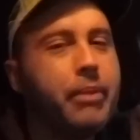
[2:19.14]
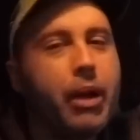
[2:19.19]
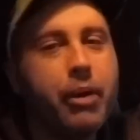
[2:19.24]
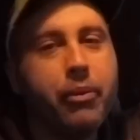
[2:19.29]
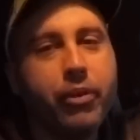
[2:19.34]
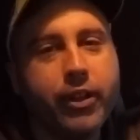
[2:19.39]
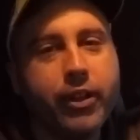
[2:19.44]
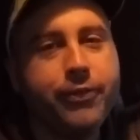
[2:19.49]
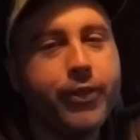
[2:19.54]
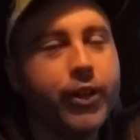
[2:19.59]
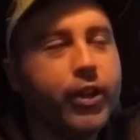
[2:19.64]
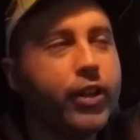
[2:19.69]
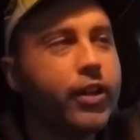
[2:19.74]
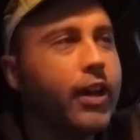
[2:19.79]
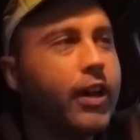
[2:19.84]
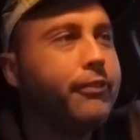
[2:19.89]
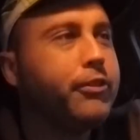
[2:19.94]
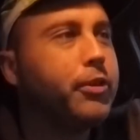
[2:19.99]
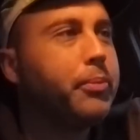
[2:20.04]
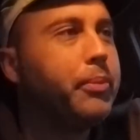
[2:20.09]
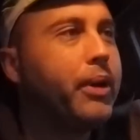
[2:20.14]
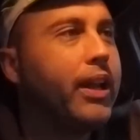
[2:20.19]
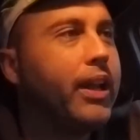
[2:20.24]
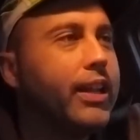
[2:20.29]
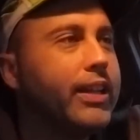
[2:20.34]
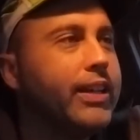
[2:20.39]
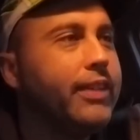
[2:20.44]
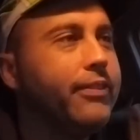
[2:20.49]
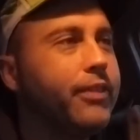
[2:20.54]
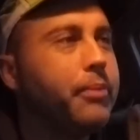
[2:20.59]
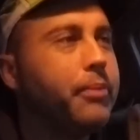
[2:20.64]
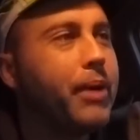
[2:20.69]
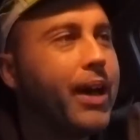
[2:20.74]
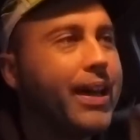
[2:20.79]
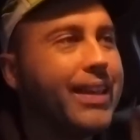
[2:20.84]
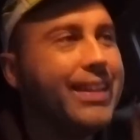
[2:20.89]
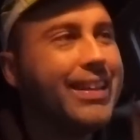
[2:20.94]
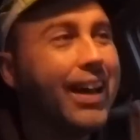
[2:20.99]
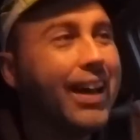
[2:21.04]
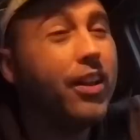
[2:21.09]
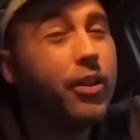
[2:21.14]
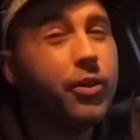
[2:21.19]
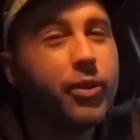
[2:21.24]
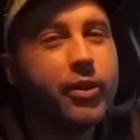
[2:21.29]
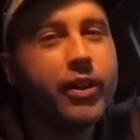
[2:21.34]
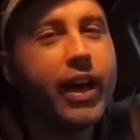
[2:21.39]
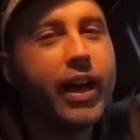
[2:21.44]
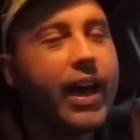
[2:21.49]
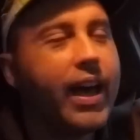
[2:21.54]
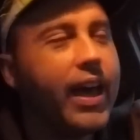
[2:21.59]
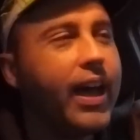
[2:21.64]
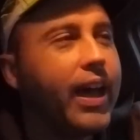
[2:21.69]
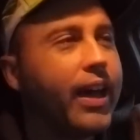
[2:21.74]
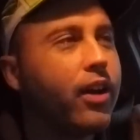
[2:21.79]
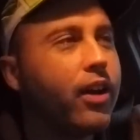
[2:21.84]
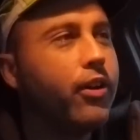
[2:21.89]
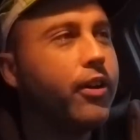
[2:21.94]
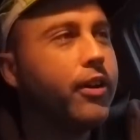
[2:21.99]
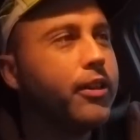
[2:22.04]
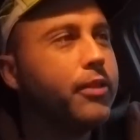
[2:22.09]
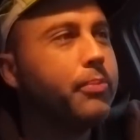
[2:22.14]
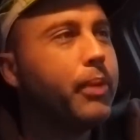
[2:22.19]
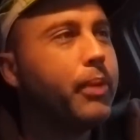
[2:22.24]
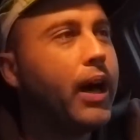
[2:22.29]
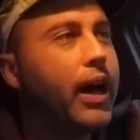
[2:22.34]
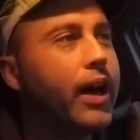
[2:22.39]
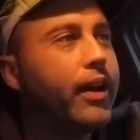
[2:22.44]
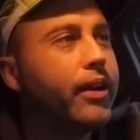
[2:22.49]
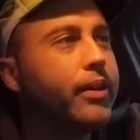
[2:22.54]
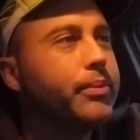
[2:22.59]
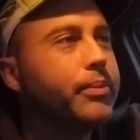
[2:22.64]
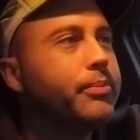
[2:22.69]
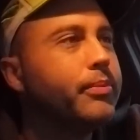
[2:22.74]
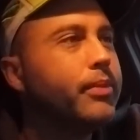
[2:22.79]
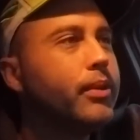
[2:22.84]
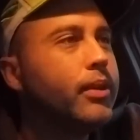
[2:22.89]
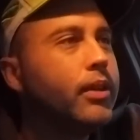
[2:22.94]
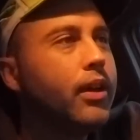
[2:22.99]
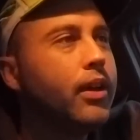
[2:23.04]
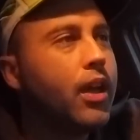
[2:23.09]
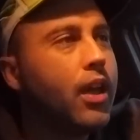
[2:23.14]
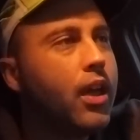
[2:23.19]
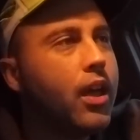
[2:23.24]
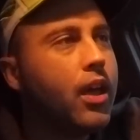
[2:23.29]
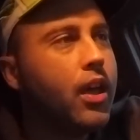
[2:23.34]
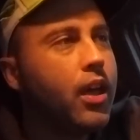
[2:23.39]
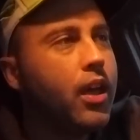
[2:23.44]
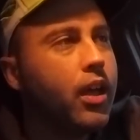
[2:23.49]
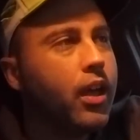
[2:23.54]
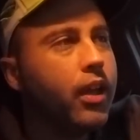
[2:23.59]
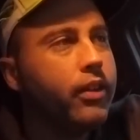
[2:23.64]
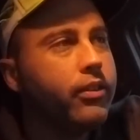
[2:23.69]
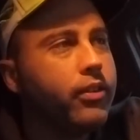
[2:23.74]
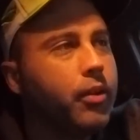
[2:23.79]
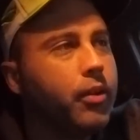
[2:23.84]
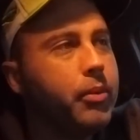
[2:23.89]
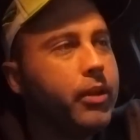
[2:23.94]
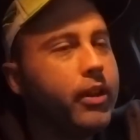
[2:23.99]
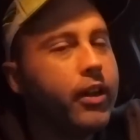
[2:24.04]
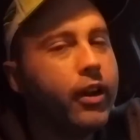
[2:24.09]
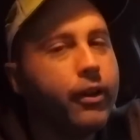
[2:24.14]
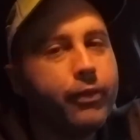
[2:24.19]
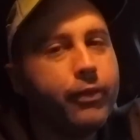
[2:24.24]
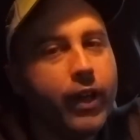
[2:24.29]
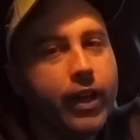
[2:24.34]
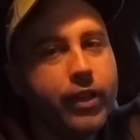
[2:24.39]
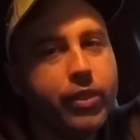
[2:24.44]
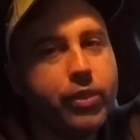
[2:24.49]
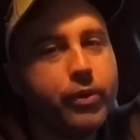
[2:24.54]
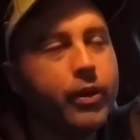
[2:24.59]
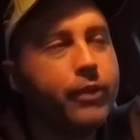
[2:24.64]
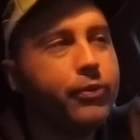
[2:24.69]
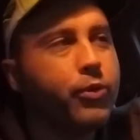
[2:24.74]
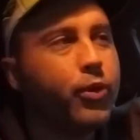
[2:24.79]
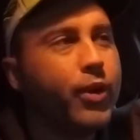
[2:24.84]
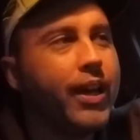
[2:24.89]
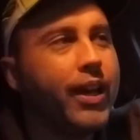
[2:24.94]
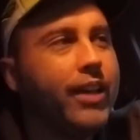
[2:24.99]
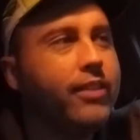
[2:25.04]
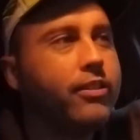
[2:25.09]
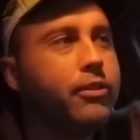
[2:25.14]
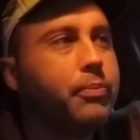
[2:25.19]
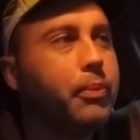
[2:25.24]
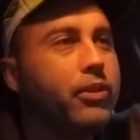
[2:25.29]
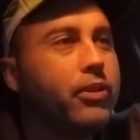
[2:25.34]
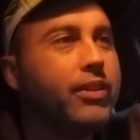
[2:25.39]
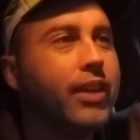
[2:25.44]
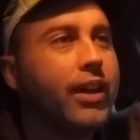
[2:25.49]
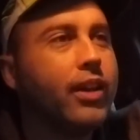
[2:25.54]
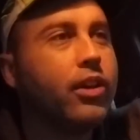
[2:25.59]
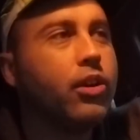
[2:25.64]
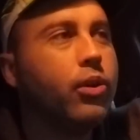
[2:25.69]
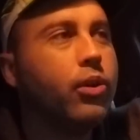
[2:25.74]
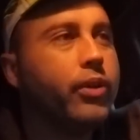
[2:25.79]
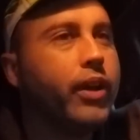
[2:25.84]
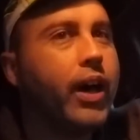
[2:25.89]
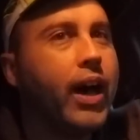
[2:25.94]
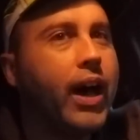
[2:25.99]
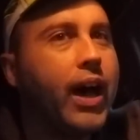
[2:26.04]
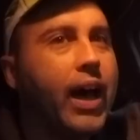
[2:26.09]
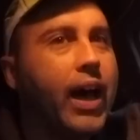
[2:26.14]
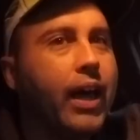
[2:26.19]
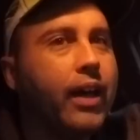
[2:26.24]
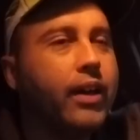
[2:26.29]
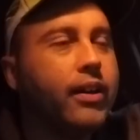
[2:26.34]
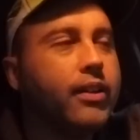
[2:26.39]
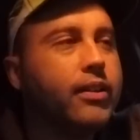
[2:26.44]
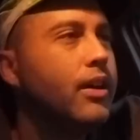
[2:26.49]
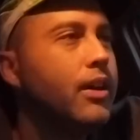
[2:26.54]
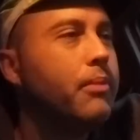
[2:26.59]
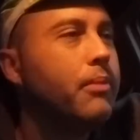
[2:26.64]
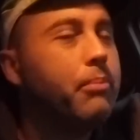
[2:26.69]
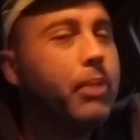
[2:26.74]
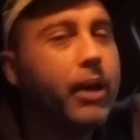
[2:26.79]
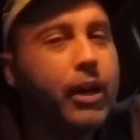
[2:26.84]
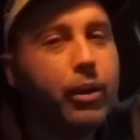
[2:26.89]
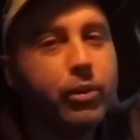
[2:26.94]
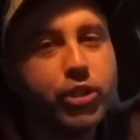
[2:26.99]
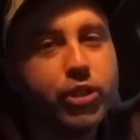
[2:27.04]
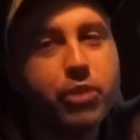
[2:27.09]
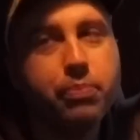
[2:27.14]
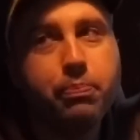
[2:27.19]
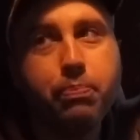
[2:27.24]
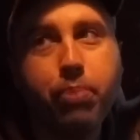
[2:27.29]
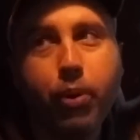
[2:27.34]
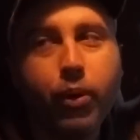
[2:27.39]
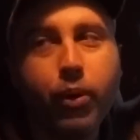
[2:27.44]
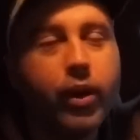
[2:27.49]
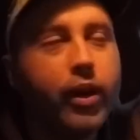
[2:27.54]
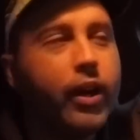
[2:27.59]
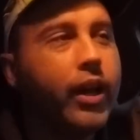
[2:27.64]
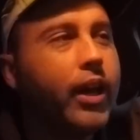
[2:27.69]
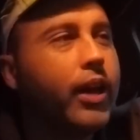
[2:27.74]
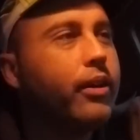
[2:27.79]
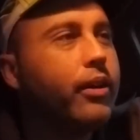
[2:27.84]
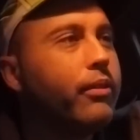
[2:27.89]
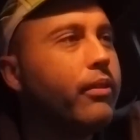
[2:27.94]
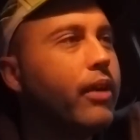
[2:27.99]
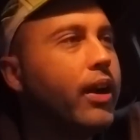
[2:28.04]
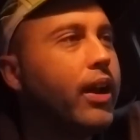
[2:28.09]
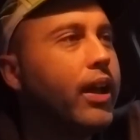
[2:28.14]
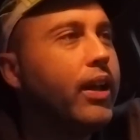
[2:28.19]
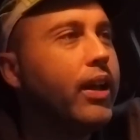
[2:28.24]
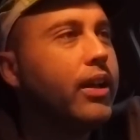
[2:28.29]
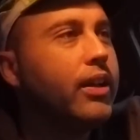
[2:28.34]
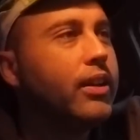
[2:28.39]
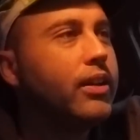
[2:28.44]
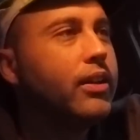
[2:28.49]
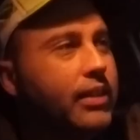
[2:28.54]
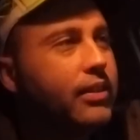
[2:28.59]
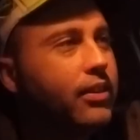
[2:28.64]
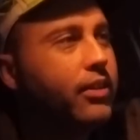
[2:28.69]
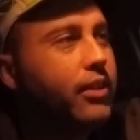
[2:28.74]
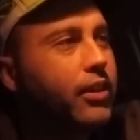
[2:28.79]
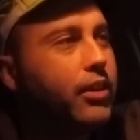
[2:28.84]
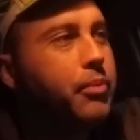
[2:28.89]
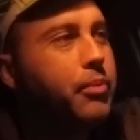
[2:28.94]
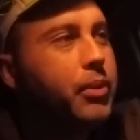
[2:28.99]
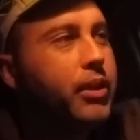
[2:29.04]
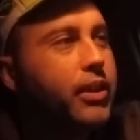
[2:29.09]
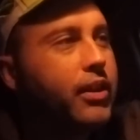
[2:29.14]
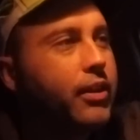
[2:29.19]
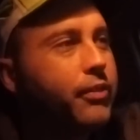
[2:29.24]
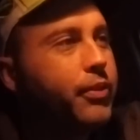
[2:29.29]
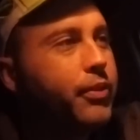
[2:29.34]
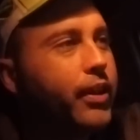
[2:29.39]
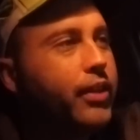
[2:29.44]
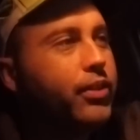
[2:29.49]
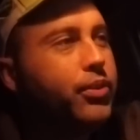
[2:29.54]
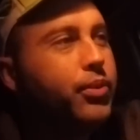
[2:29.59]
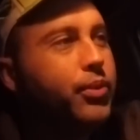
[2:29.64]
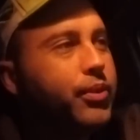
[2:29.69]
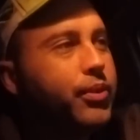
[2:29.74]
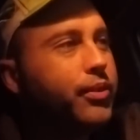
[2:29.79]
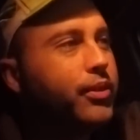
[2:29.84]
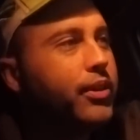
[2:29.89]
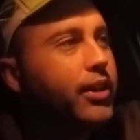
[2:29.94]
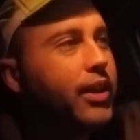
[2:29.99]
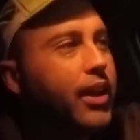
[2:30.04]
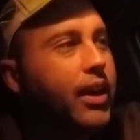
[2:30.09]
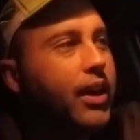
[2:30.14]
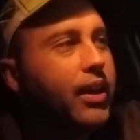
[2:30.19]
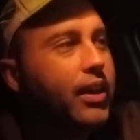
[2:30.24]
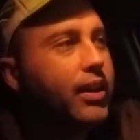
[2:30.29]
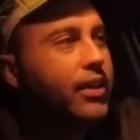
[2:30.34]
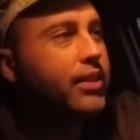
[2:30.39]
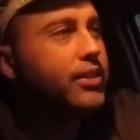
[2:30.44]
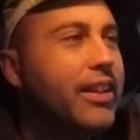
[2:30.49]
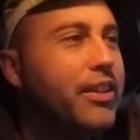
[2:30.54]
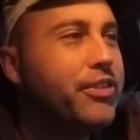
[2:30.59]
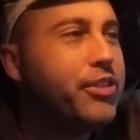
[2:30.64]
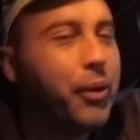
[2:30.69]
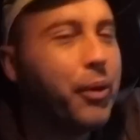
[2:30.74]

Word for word: Not really feeling comfortable leaving my yellow kayak on its bottom. It's gonna be there for like three or four days. It's supposed to get cold to hot but it was pouring down rain. It's only gonna be there for like two or three days.